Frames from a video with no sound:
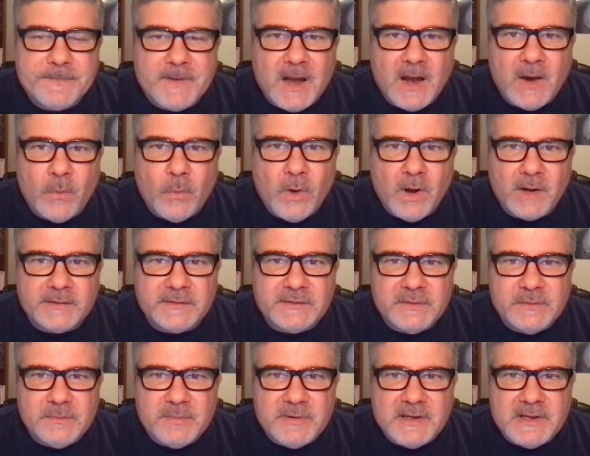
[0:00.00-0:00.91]
I want
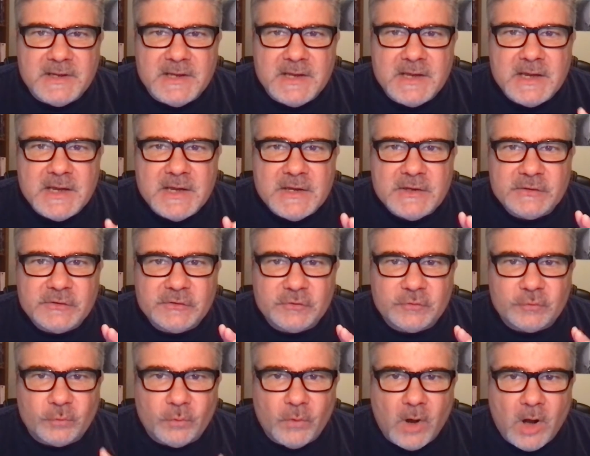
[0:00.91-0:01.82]
to be
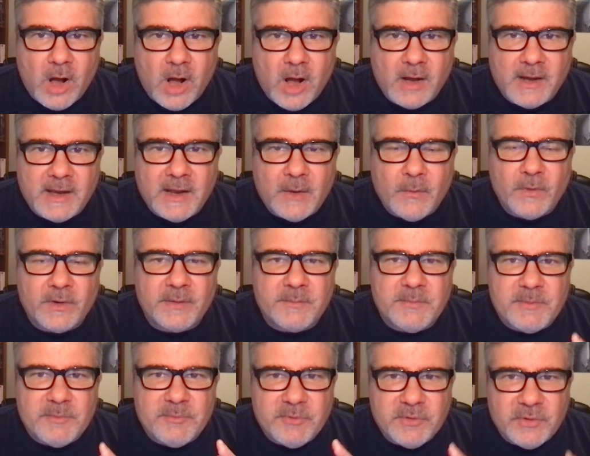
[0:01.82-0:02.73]
strong, I want
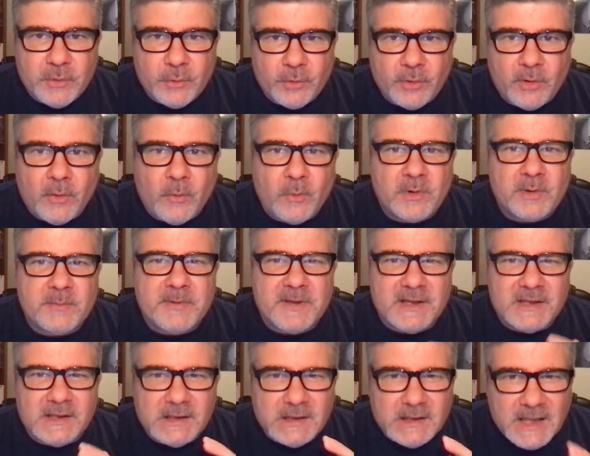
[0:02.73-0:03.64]
to be pure, I want to
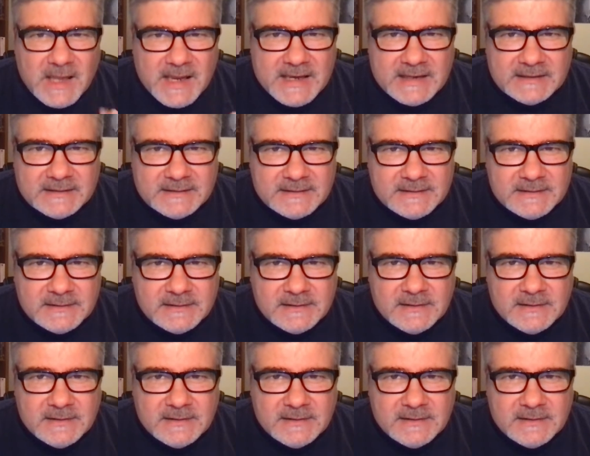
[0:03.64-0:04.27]
be a light.